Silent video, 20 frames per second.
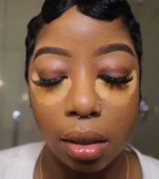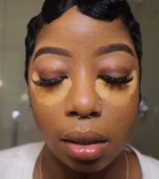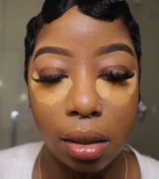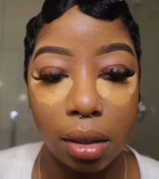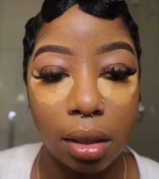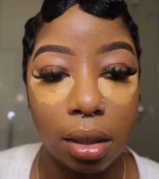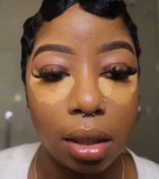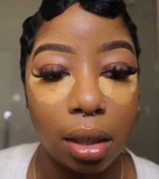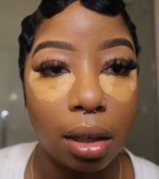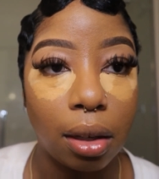
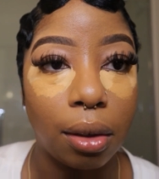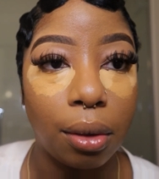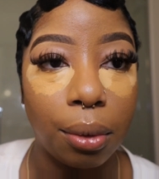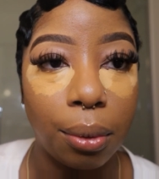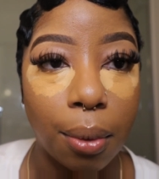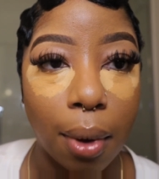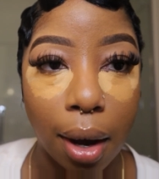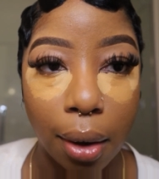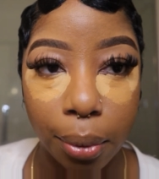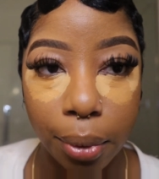
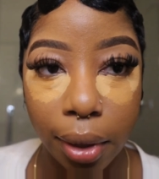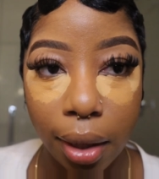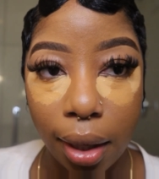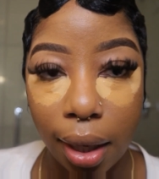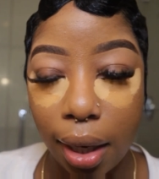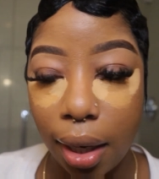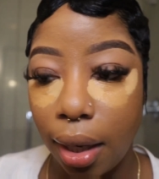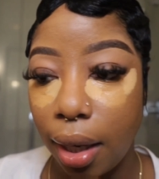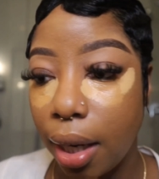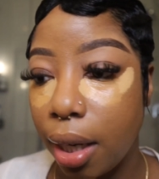So while we're
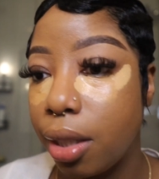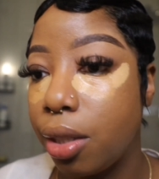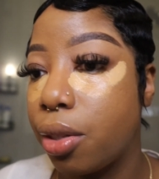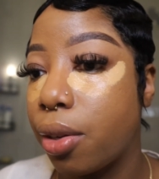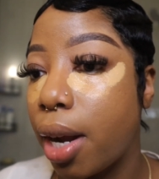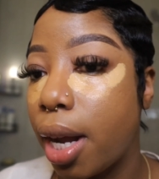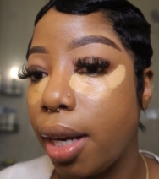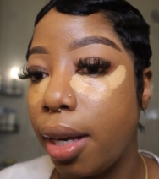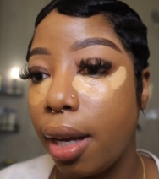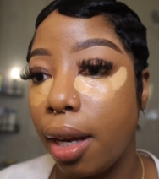letting that
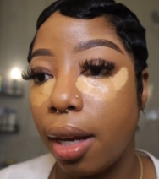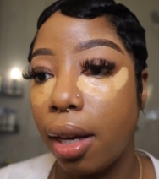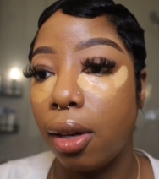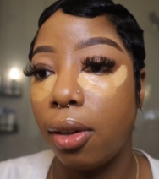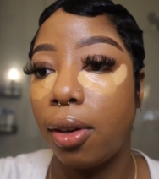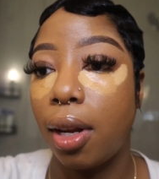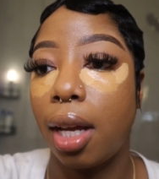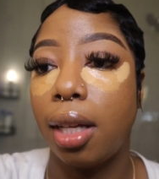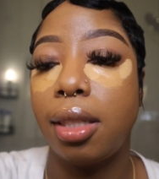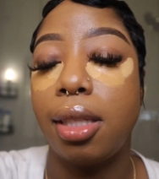dry
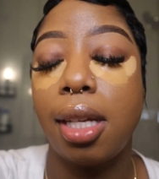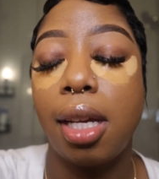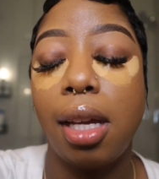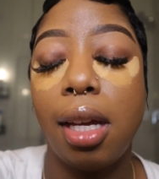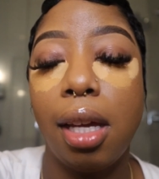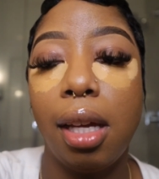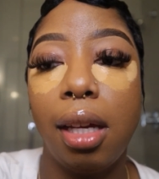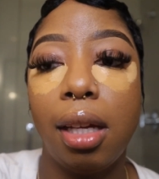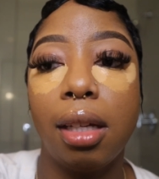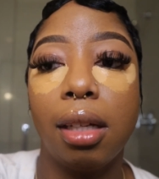down, I
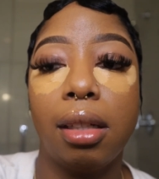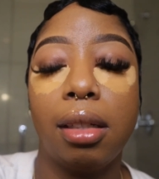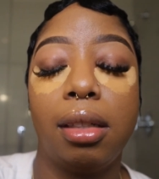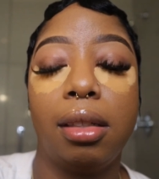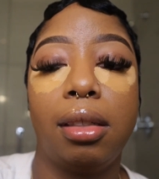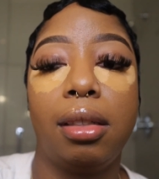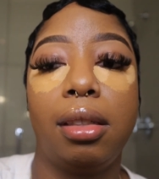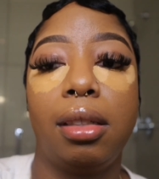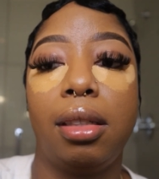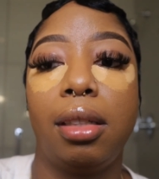take
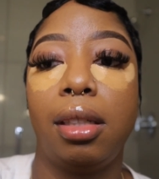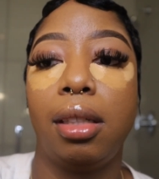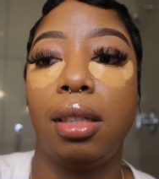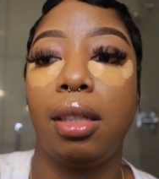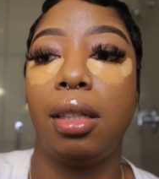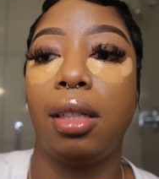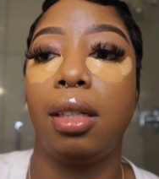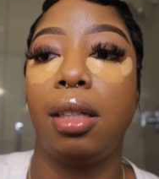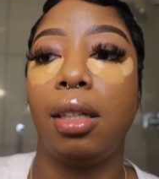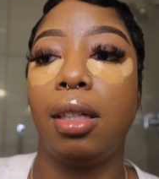
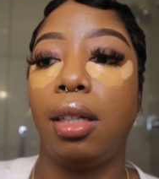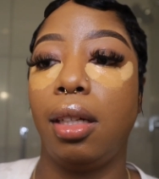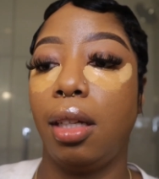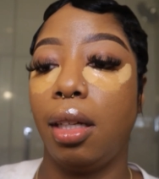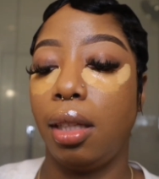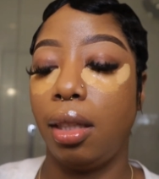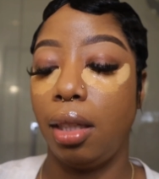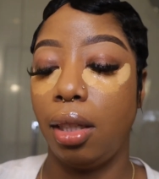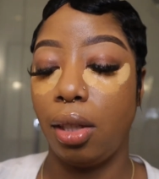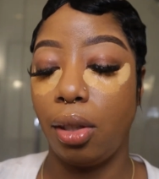
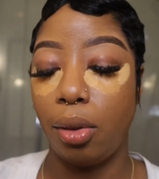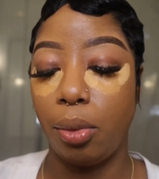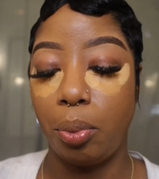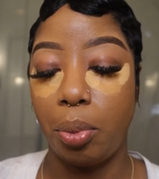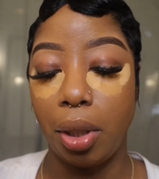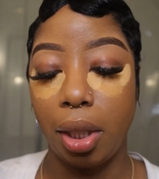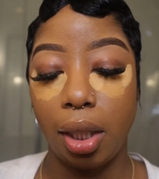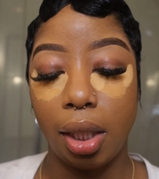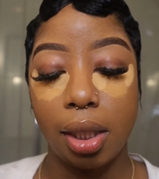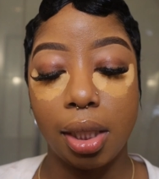a little
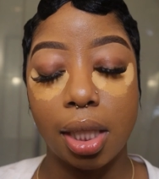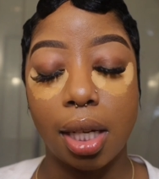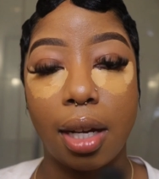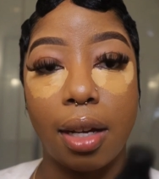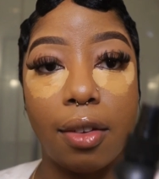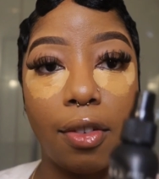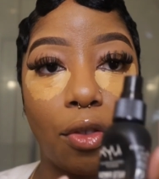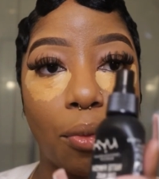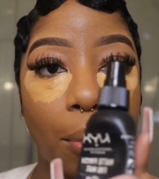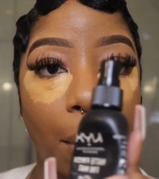bit
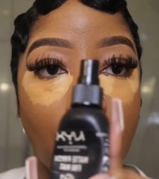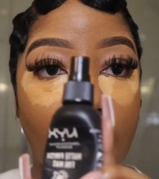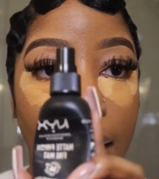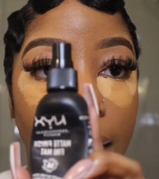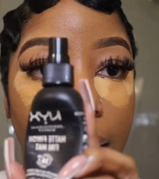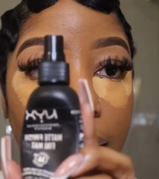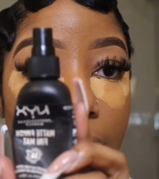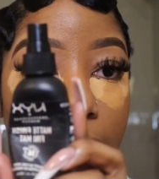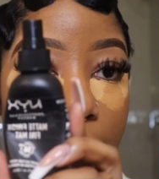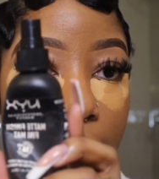of
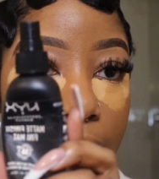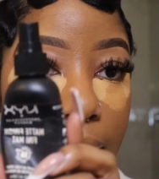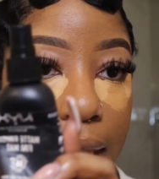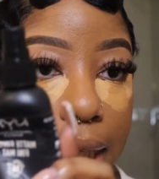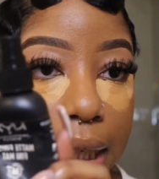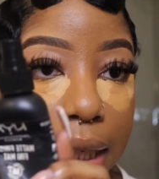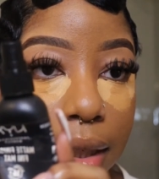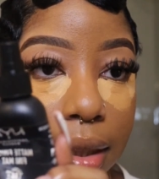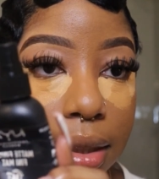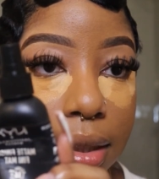my
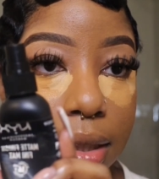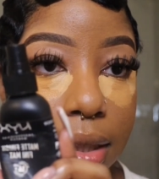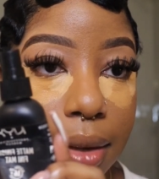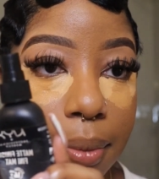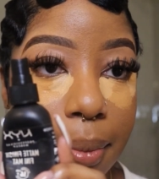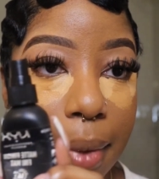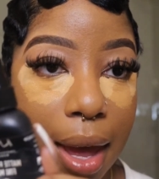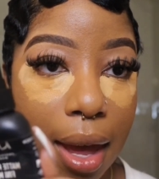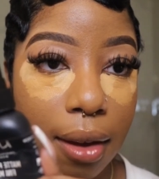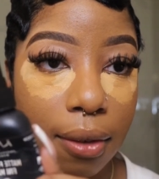
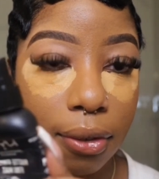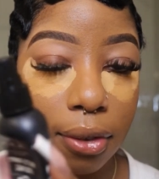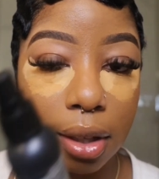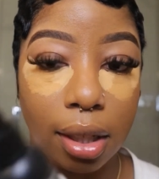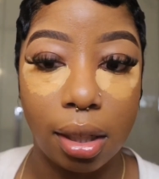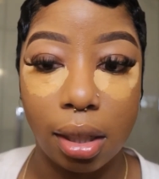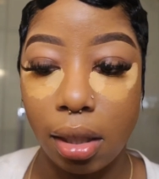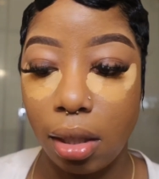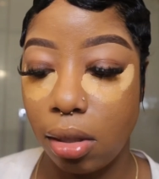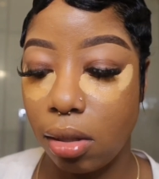NYX matte
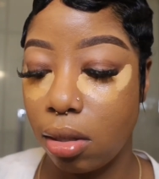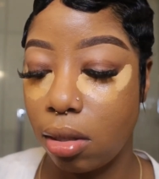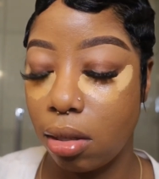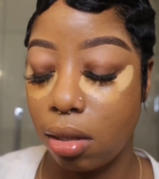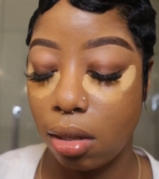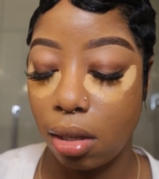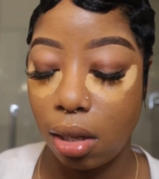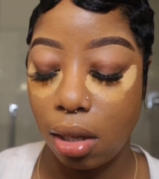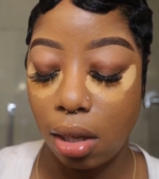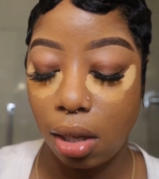
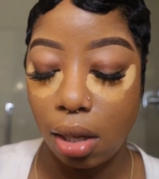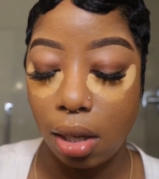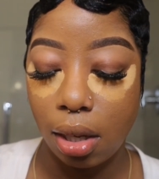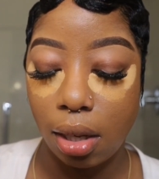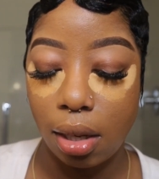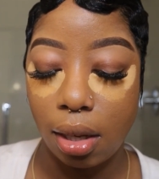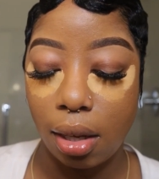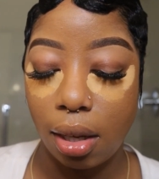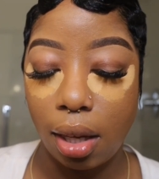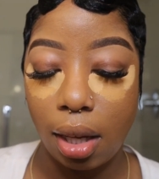finish,
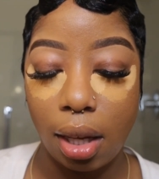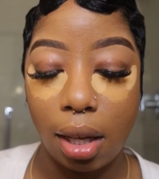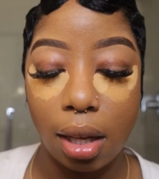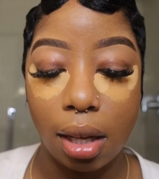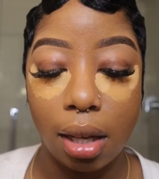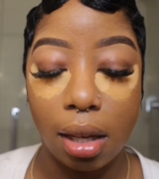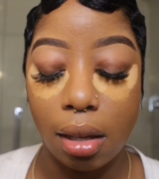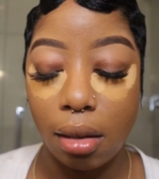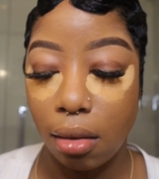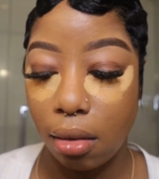
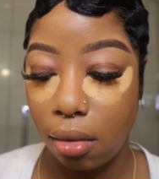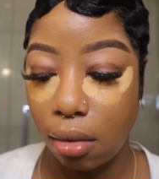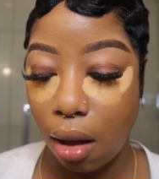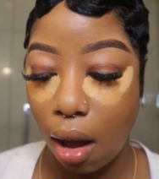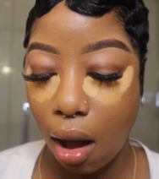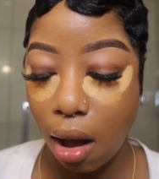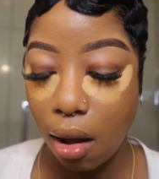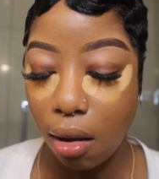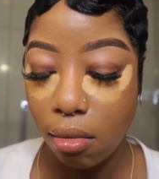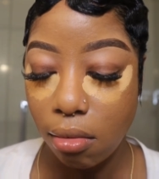and
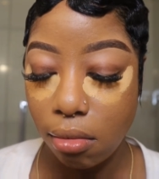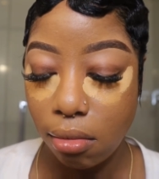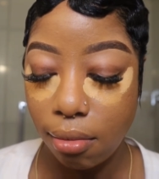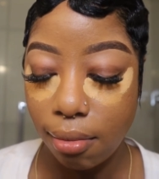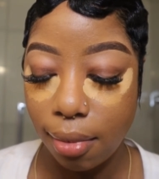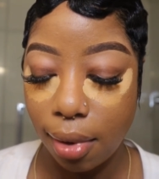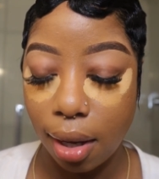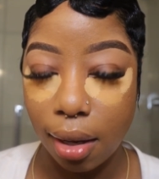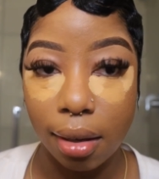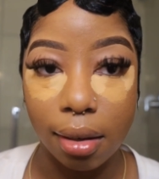oh my